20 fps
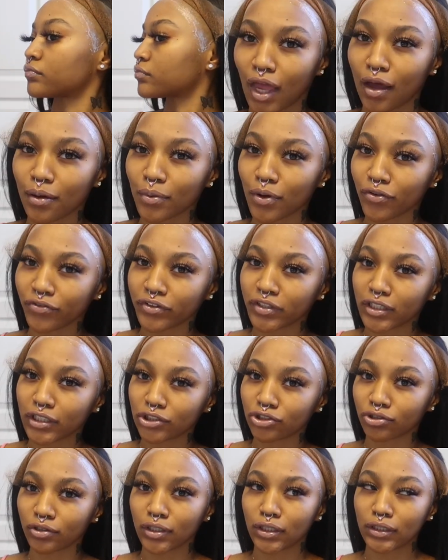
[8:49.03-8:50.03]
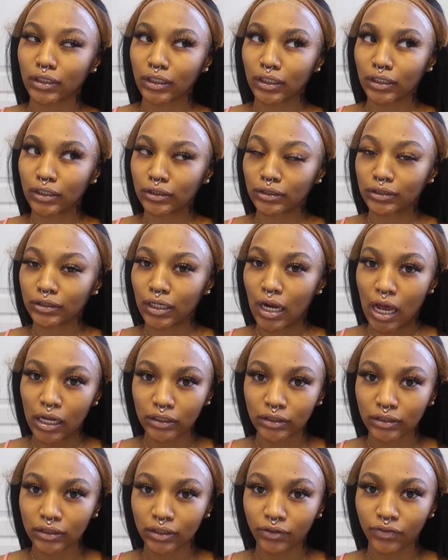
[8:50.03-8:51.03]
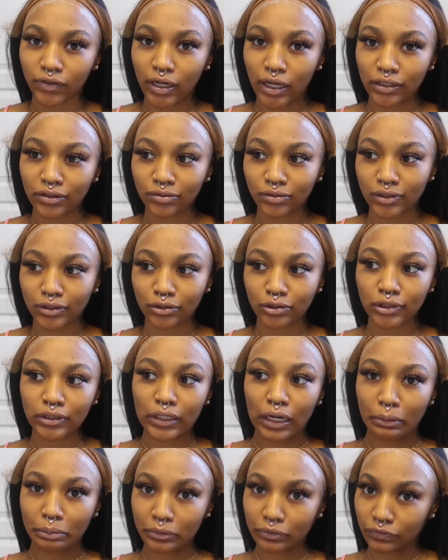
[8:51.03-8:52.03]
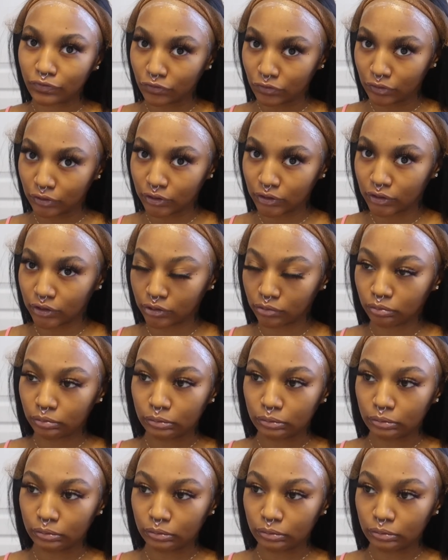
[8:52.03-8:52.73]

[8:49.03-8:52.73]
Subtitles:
I'm over here trying to think, should I just leave it at 3 or should I put 4?